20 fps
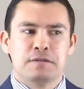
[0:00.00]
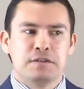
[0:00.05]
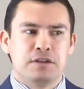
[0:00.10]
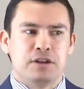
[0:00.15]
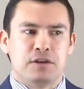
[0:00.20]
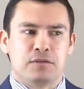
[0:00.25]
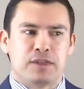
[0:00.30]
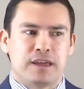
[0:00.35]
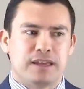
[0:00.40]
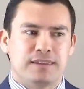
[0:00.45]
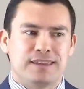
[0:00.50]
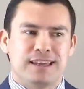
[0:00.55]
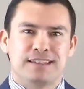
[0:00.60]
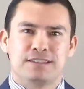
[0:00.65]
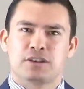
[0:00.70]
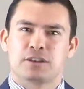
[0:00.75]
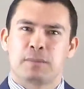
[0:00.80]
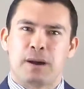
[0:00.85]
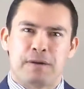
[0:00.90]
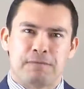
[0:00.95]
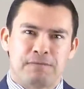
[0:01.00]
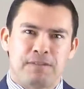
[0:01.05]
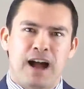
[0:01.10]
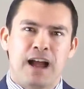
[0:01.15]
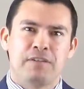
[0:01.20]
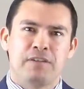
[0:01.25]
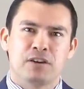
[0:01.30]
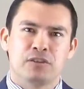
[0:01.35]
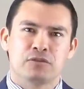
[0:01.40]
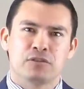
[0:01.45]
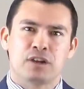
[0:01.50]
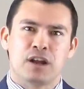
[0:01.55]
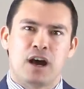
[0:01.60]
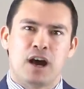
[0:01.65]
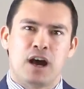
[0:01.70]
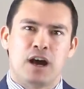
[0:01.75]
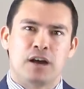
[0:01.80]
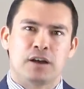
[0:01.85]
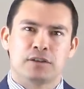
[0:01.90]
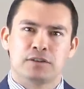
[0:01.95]
you know, they, they took about five hundred
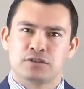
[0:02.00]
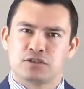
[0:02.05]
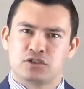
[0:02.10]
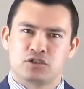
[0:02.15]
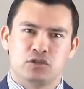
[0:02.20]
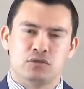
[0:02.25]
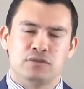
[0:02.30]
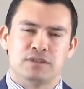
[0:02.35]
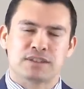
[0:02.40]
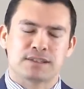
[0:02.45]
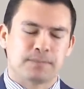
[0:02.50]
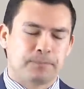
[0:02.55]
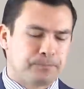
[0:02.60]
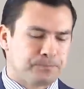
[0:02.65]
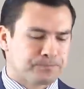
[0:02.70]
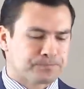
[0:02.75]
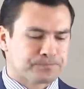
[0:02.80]
uh, students.